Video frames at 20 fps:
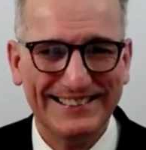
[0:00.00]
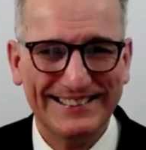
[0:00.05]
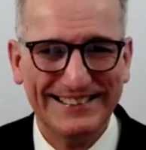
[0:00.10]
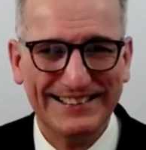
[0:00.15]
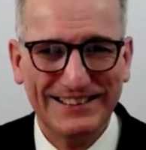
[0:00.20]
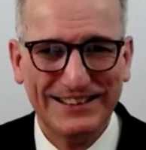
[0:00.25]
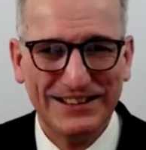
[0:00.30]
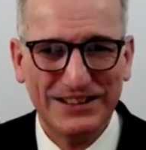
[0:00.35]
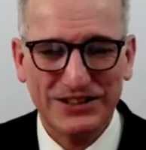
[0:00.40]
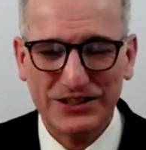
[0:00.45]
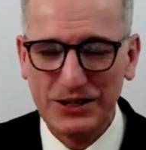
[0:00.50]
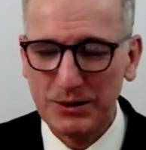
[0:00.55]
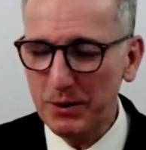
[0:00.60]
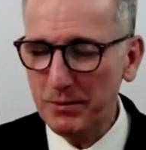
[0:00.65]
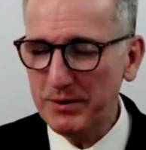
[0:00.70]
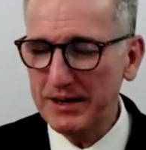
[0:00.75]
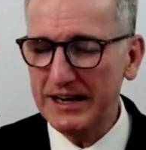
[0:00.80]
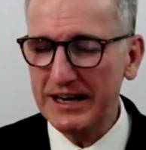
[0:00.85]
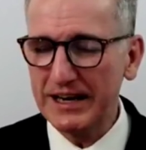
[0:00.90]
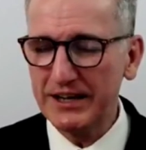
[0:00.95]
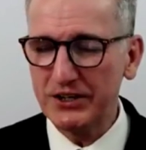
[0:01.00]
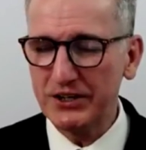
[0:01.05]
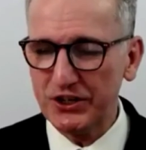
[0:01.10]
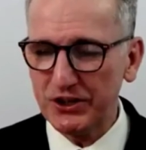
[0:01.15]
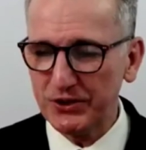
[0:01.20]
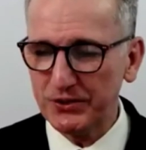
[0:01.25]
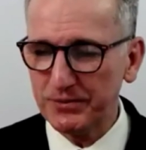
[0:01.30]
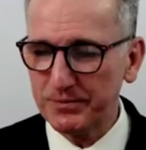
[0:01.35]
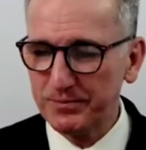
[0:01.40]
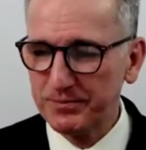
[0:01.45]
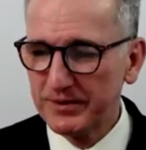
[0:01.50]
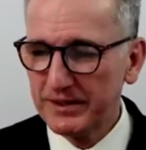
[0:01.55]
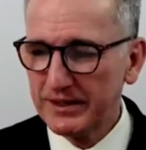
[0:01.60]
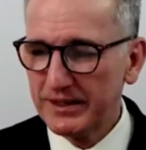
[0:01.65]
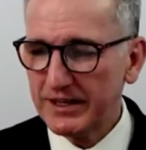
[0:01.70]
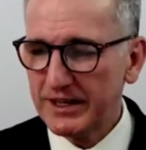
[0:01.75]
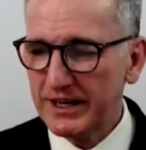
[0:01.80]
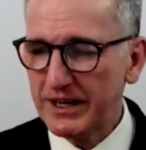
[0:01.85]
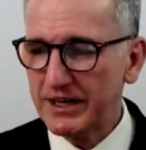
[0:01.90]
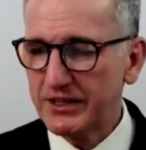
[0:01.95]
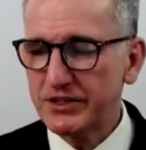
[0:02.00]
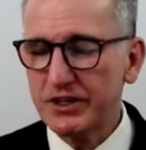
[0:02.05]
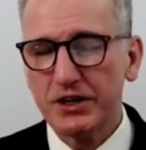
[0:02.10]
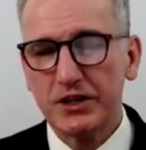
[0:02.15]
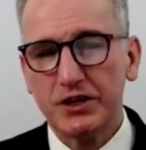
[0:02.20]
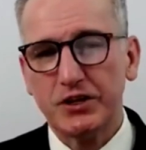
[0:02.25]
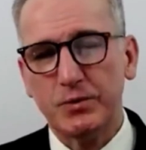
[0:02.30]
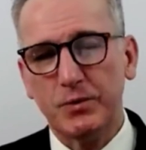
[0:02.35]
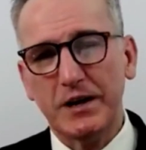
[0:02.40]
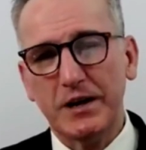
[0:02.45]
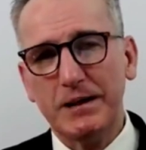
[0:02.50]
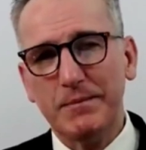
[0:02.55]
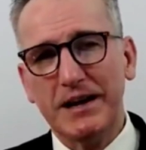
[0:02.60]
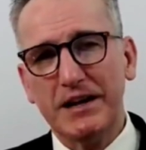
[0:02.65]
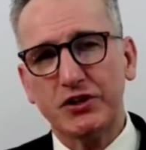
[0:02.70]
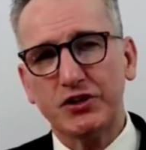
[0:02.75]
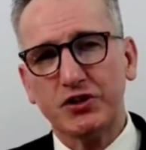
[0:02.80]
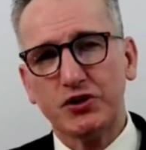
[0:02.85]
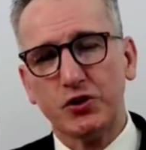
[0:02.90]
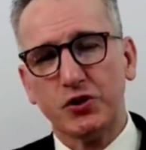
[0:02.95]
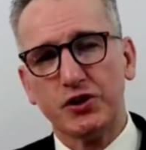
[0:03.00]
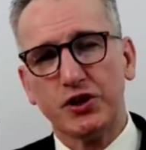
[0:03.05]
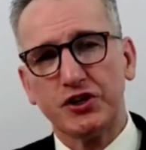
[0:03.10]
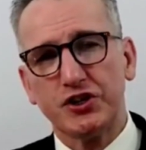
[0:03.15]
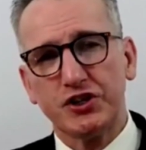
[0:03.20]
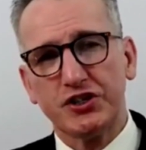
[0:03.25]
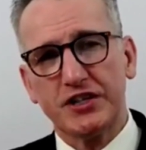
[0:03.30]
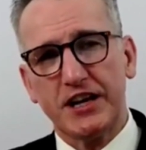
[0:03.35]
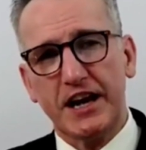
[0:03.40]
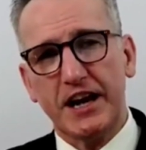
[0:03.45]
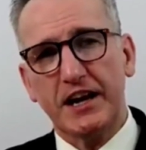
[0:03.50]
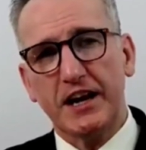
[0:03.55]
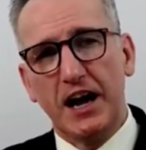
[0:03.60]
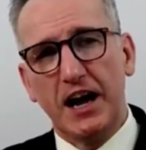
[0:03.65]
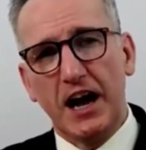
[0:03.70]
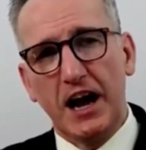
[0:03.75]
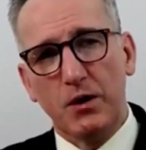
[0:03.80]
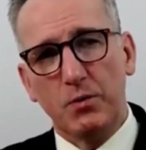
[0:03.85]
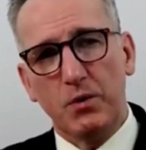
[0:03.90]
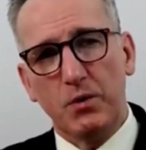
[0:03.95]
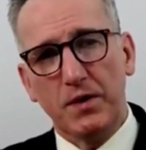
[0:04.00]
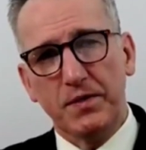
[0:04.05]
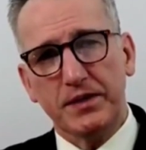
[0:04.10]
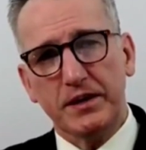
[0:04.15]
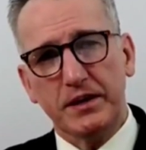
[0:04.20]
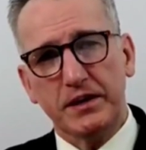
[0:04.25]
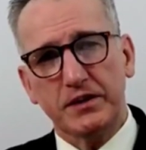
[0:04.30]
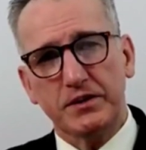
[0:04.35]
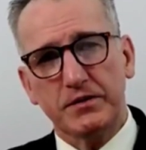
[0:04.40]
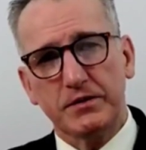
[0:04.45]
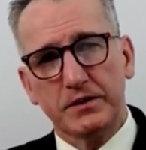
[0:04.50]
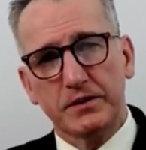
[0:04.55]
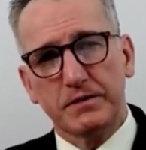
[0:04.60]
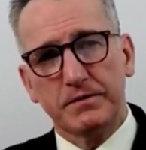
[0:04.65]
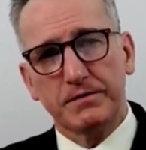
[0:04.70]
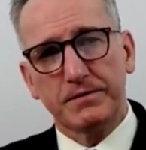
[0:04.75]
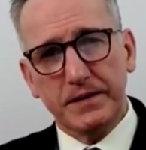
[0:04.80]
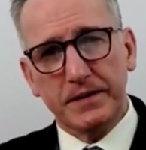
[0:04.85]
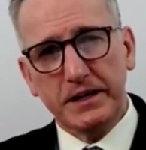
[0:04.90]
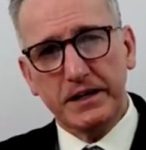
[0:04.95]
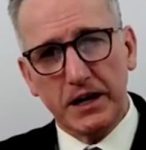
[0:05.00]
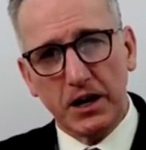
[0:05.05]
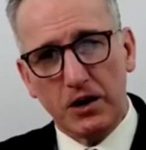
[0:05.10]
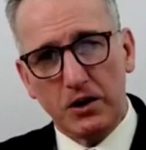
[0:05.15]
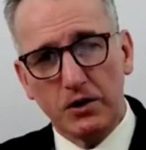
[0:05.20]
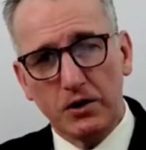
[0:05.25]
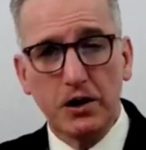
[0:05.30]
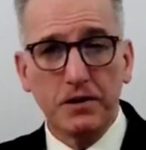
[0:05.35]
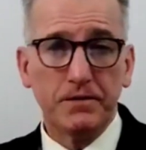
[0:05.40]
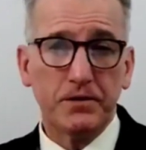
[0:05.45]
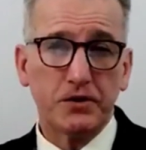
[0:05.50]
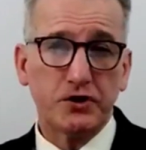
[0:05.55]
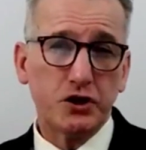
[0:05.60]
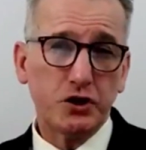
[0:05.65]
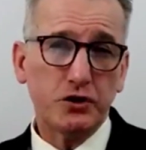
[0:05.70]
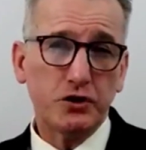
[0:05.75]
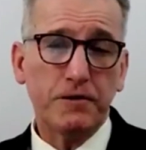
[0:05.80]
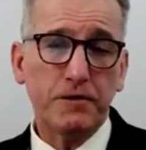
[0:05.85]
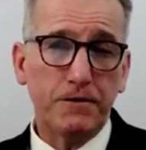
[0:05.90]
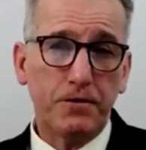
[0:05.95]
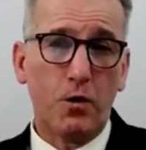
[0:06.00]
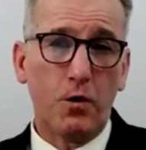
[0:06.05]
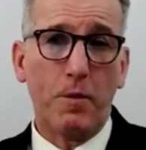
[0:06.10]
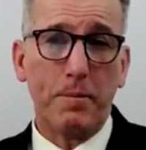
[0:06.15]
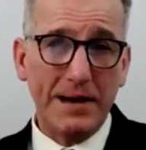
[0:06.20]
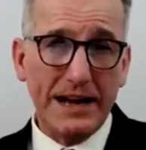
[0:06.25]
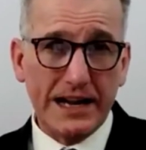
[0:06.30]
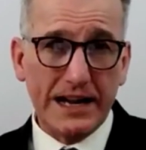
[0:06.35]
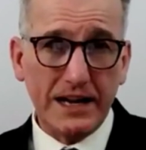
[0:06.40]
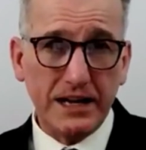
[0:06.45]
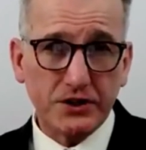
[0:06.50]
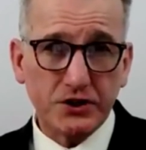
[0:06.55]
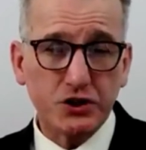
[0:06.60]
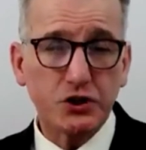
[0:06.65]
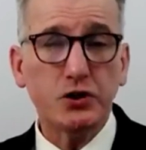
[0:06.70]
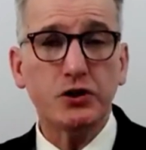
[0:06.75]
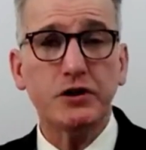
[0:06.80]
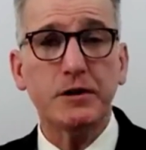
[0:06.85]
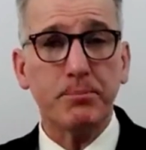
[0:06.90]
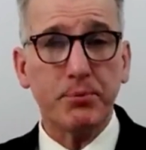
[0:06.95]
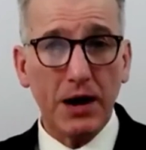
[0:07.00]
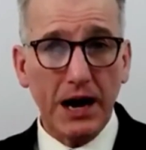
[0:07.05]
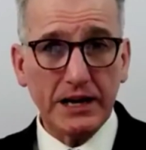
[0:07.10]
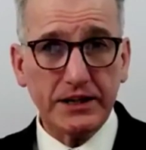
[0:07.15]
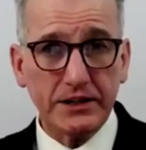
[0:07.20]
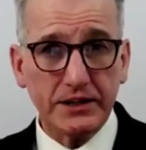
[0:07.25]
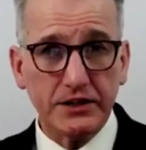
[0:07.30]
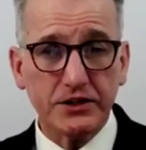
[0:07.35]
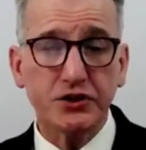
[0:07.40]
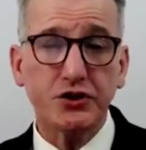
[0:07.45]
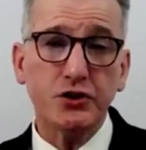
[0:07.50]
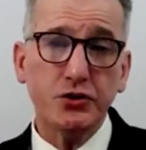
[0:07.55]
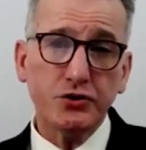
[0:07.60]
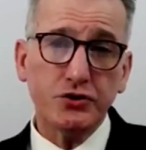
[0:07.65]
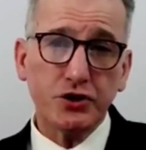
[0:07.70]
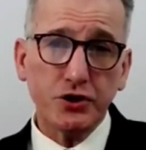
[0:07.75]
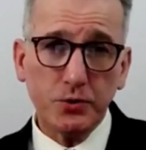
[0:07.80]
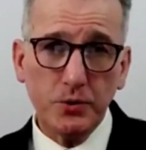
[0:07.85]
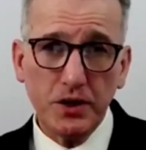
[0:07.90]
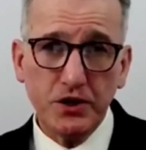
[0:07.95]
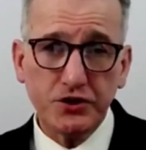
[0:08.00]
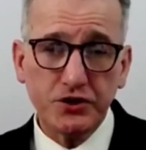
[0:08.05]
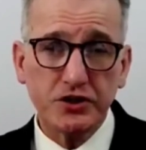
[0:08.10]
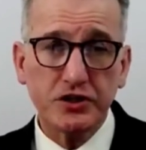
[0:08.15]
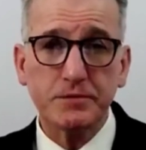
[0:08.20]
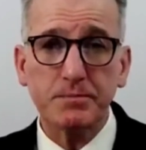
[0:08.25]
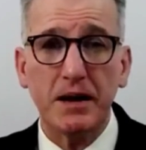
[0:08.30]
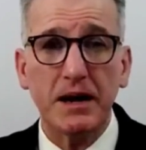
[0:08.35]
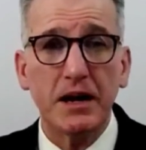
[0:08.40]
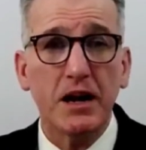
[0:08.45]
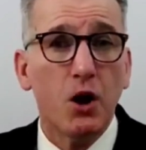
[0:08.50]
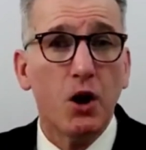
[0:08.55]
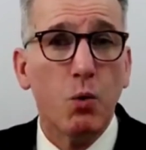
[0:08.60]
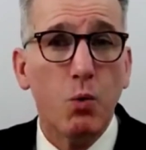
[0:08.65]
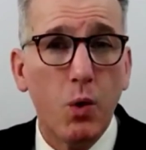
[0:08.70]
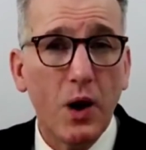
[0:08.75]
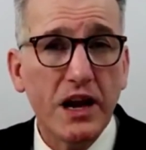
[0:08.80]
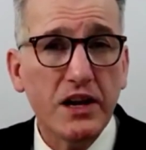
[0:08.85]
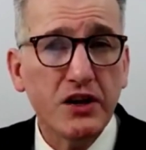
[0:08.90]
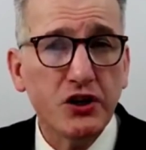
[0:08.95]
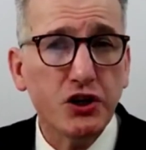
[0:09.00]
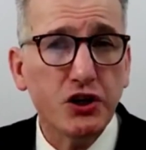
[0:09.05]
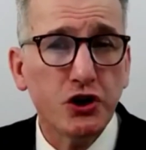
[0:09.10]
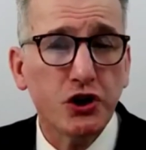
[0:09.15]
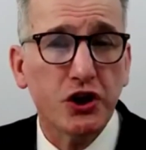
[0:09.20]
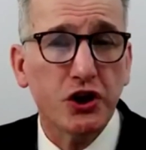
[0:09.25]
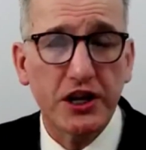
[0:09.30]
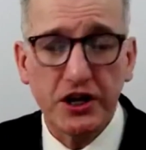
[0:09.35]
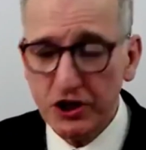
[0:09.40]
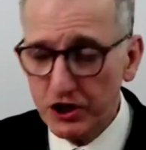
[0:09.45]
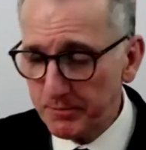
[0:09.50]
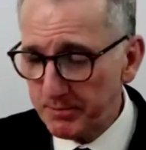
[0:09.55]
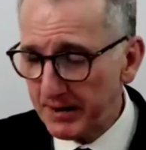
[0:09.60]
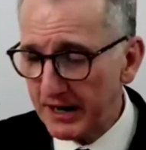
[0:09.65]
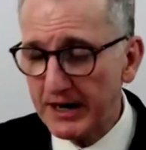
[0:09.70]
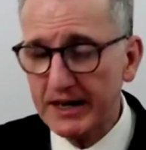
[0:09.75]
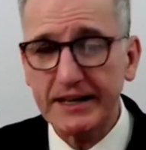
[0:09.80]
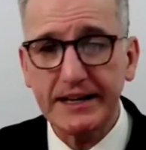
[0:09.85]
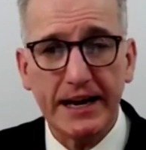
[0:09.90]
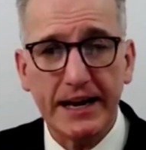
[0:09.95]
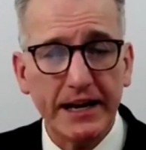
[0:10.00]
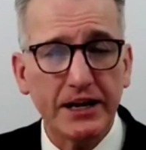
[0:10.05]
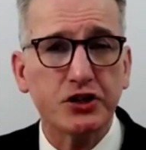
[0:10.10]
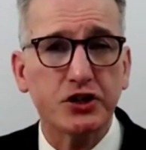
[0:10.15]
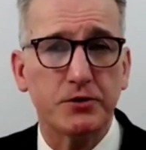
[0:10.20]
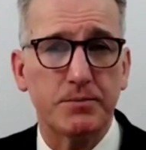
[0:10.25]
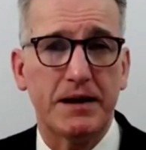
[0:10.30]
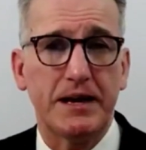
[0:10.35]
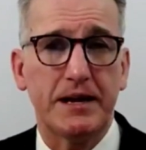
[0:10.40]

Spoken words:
So what we need to do is you want to make sure that you say, I want the video for 2 to 4 minutes, do the practice, use the questions, but when do you think you'll be able to get it to me?